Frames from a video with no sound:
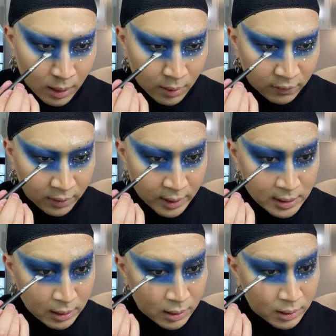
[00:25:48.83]
for
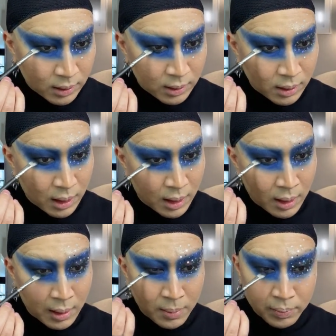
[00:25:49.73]
this look
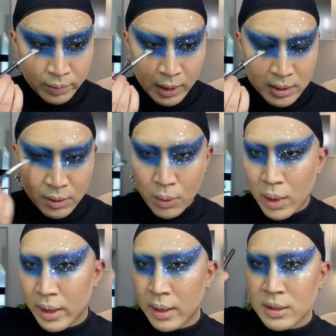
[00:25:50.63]
because I
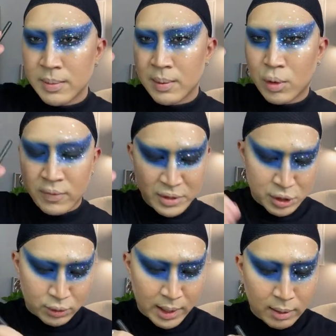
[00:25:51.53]
wanted it to be more of a
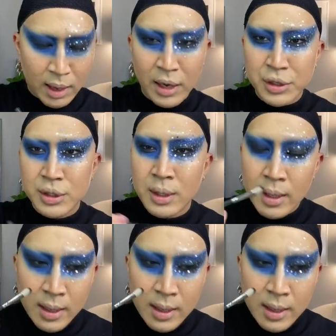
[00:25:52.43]
straight lash.